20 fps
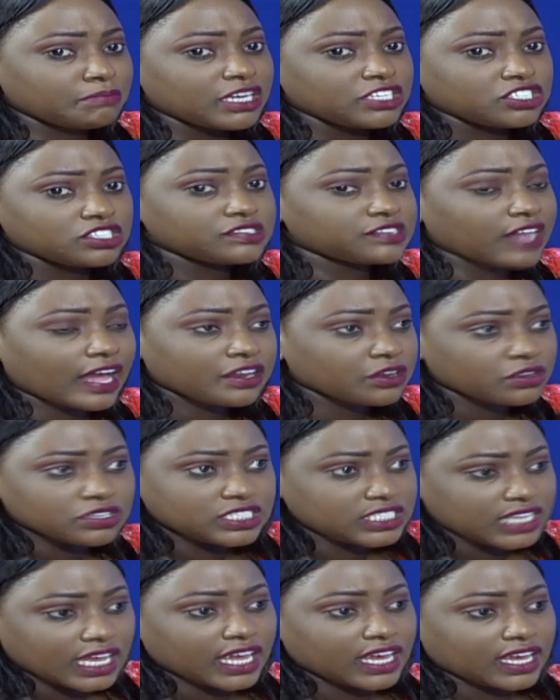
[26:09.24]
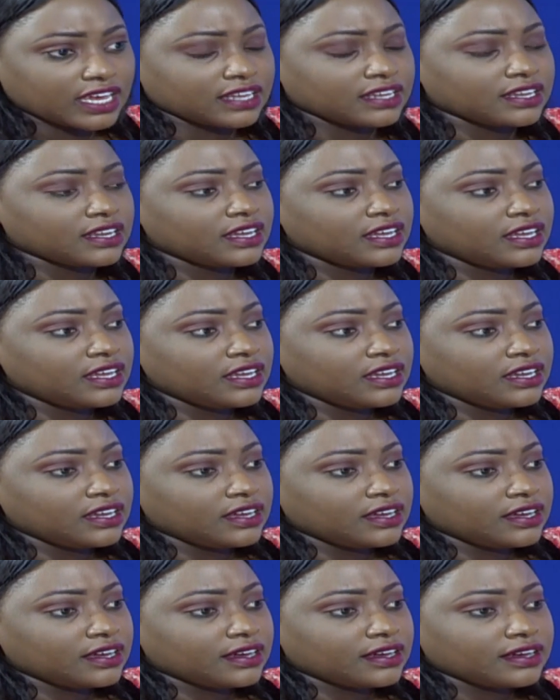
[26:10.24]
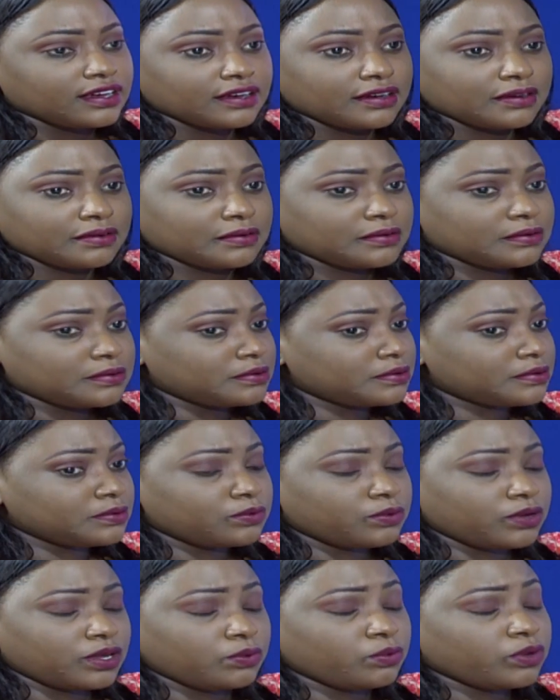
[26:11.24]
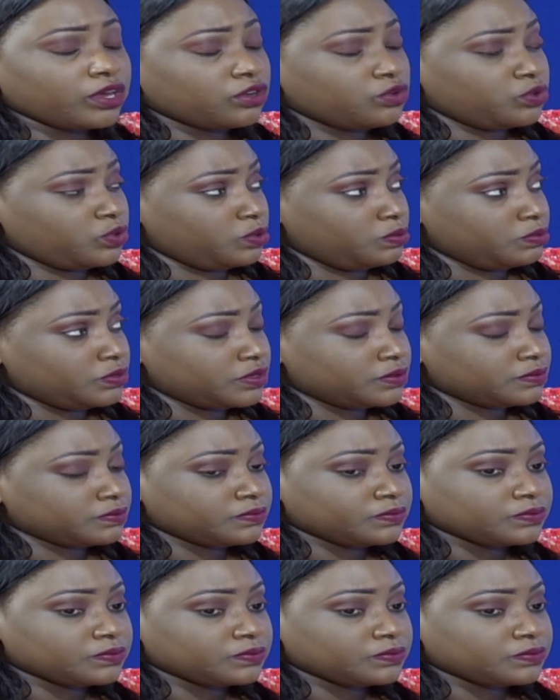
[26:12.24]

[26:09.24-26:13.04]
measures are not taken, we are doomed.